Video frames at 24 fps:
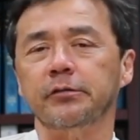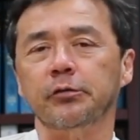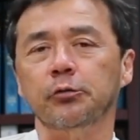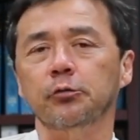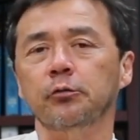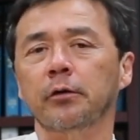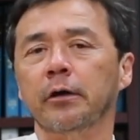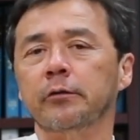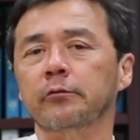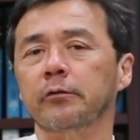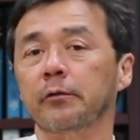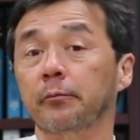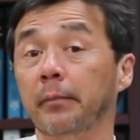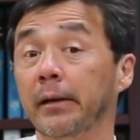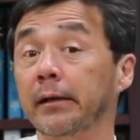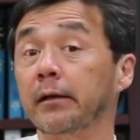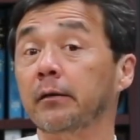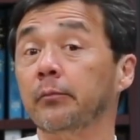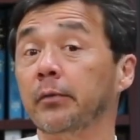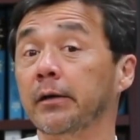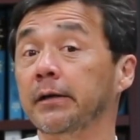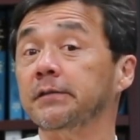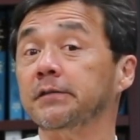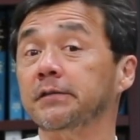200
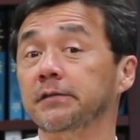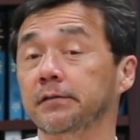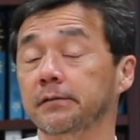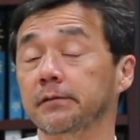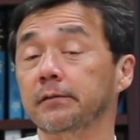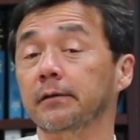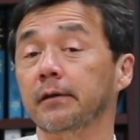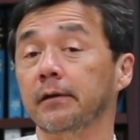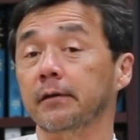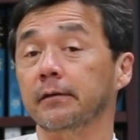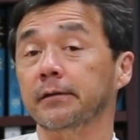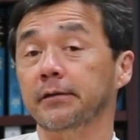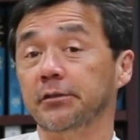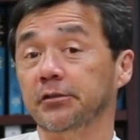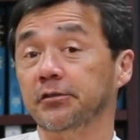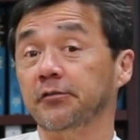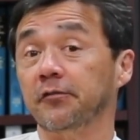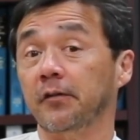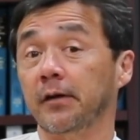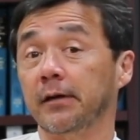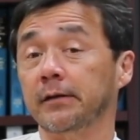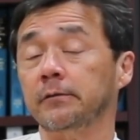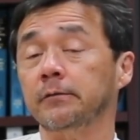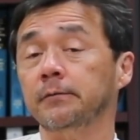megabytes each
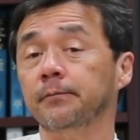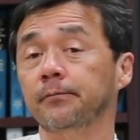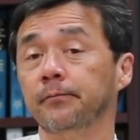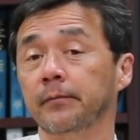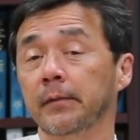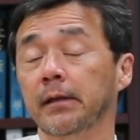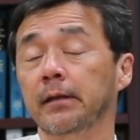file.